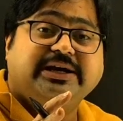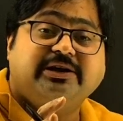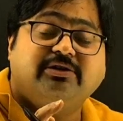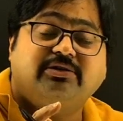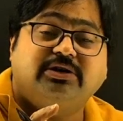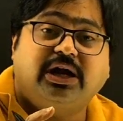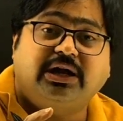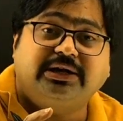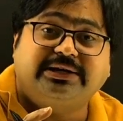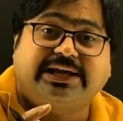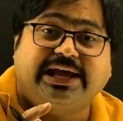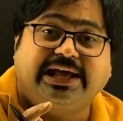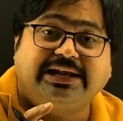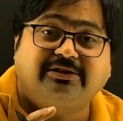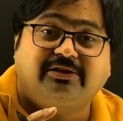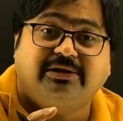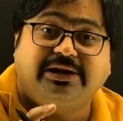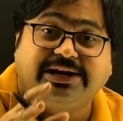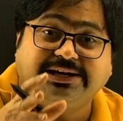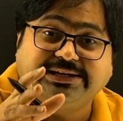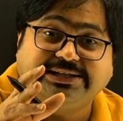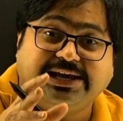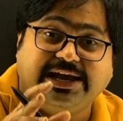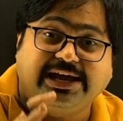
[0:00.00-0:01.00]
you not
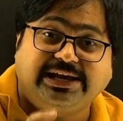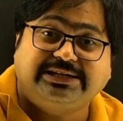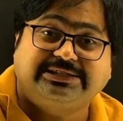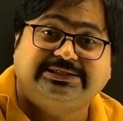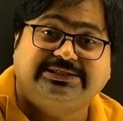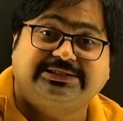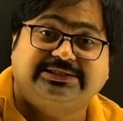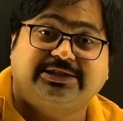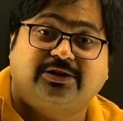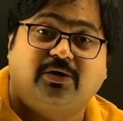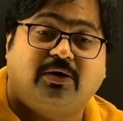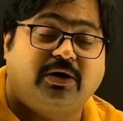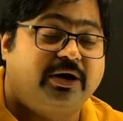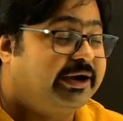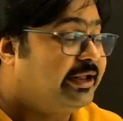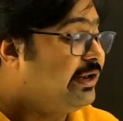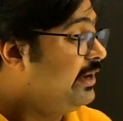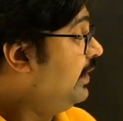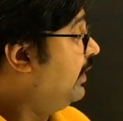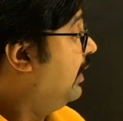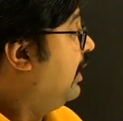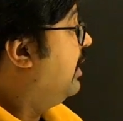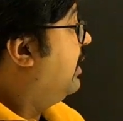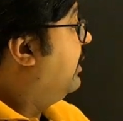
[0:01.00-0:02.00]
calculate the x
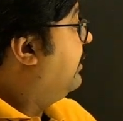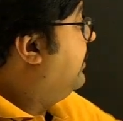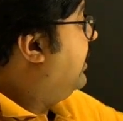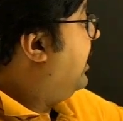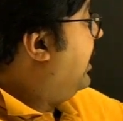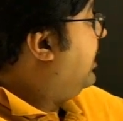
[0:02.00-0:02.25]
coordinate? The